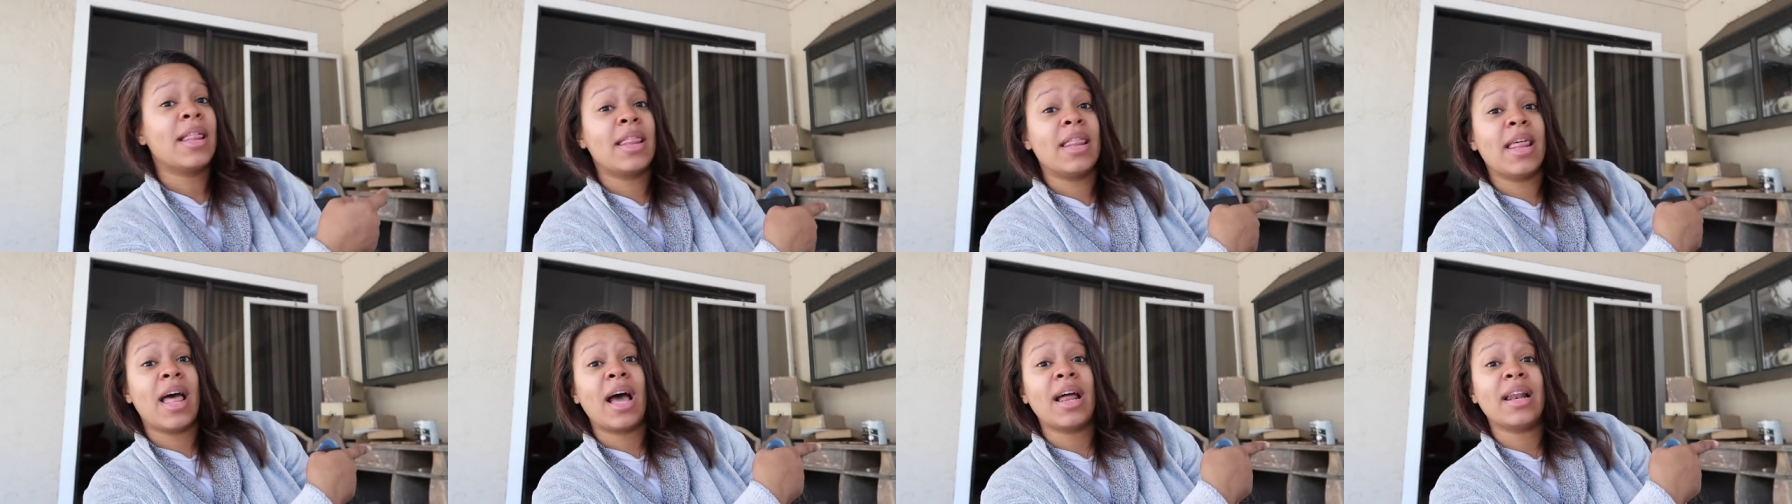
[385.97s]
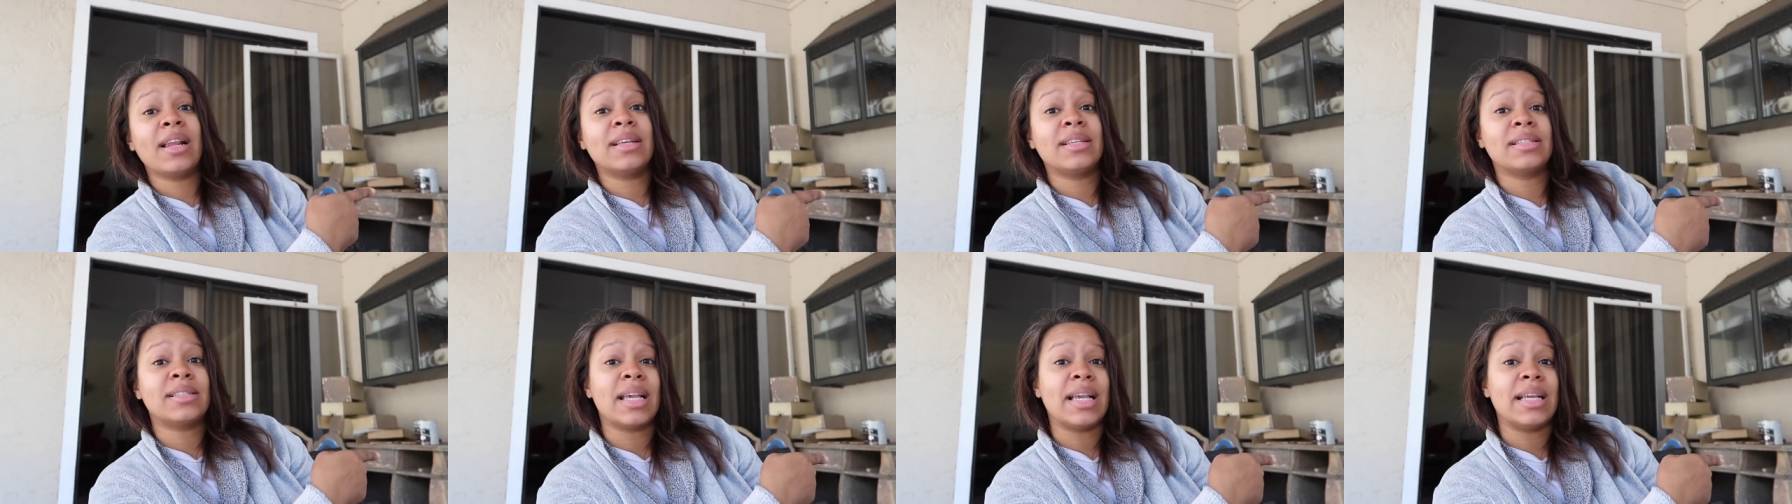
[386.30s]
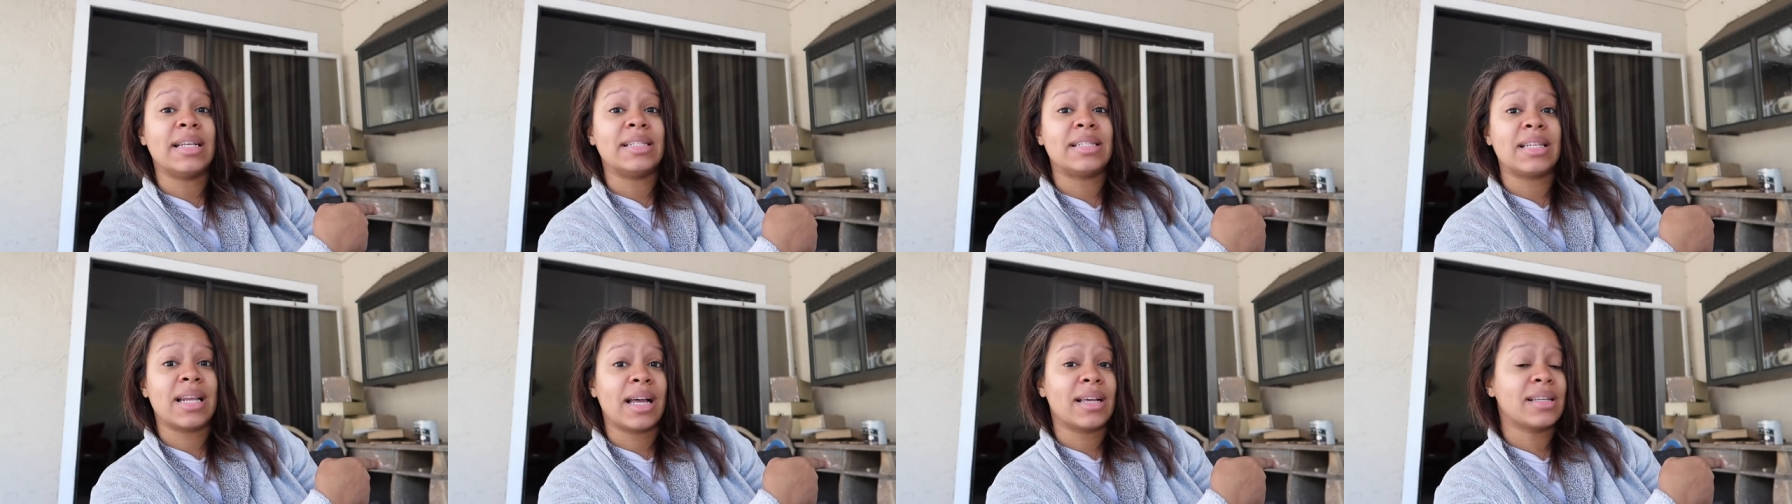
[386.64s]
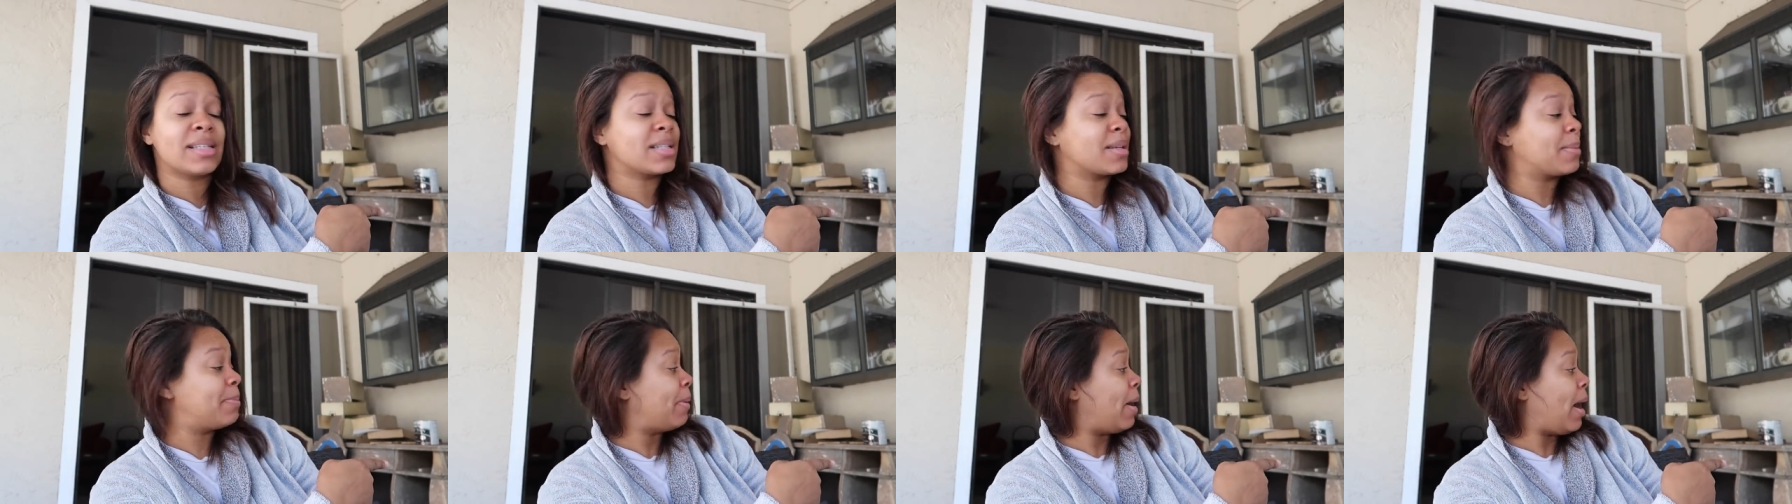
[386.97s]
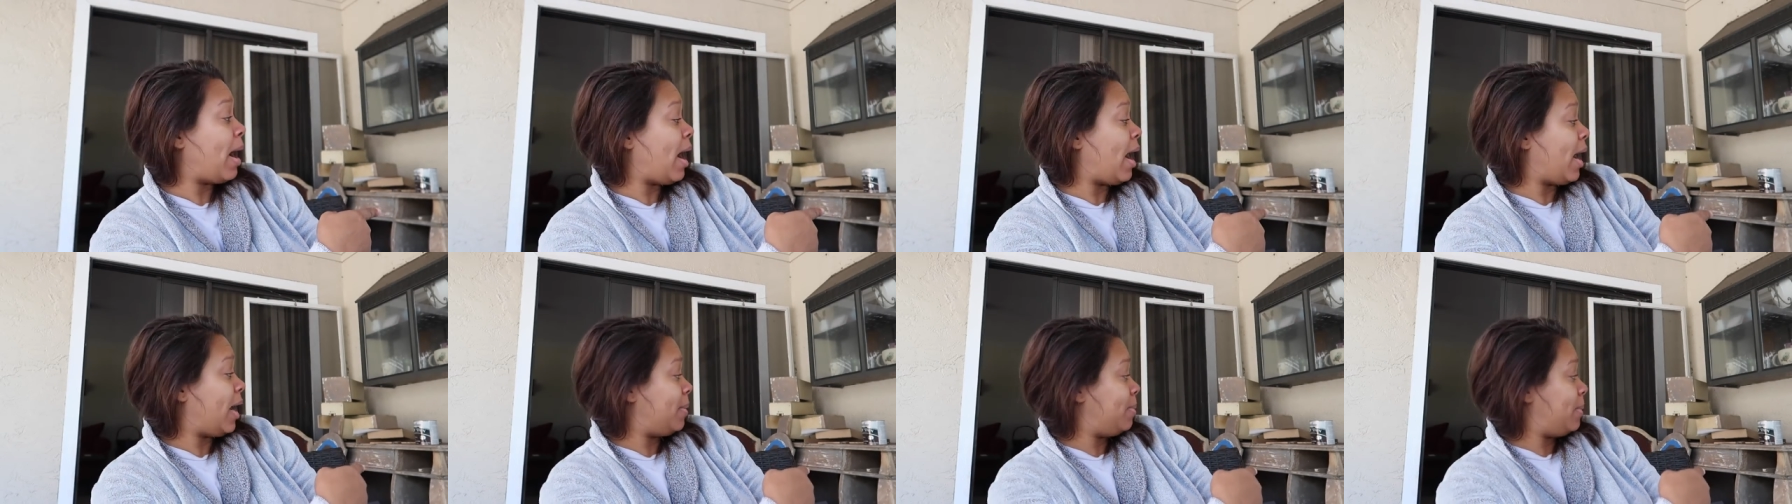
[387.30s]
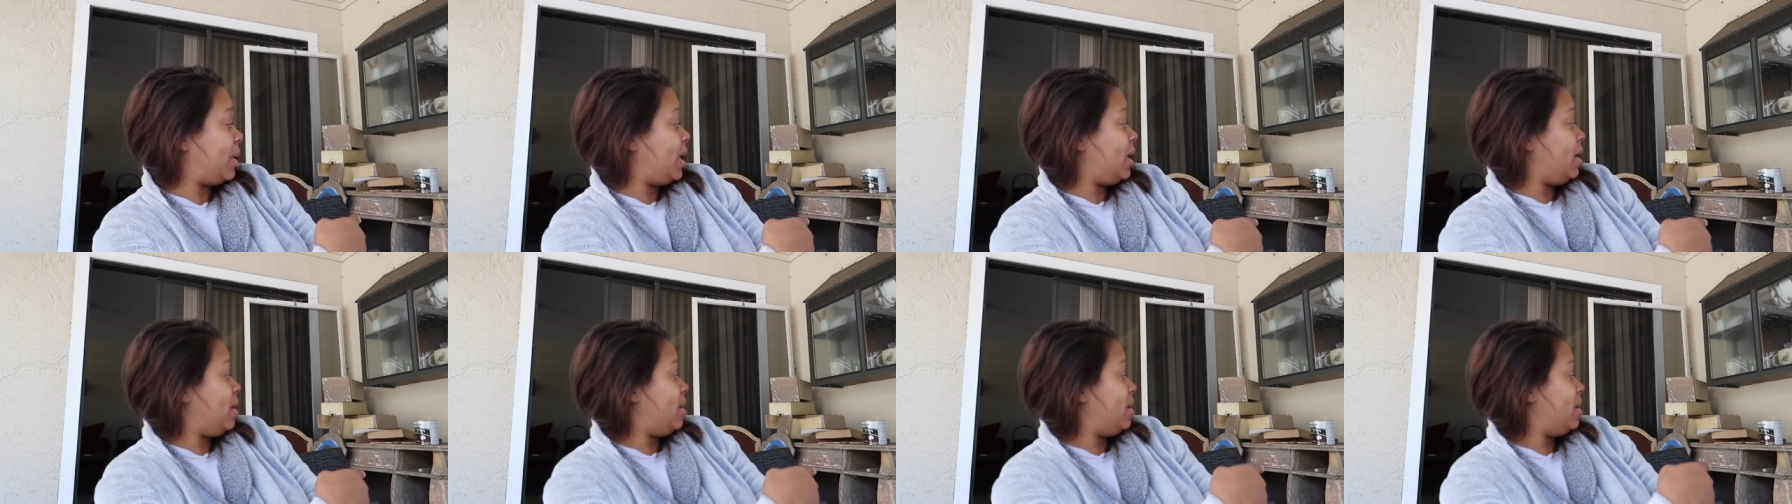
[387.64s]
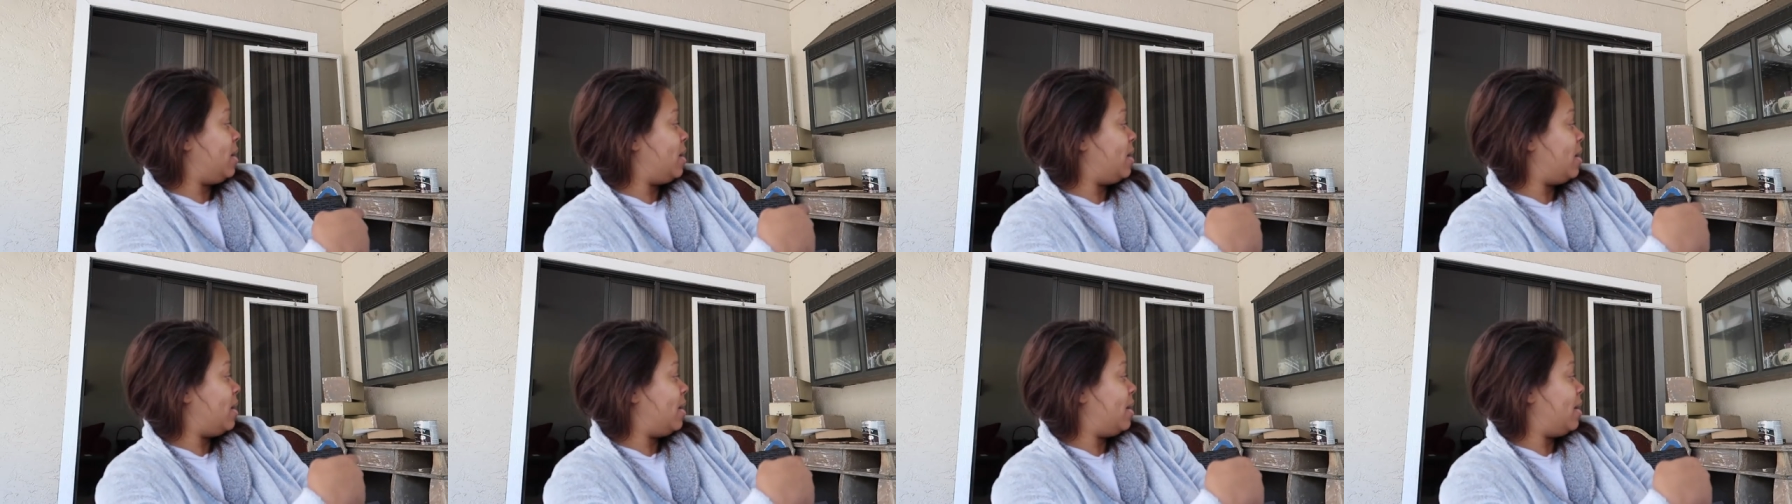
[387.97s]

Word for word: That is a desk behind me.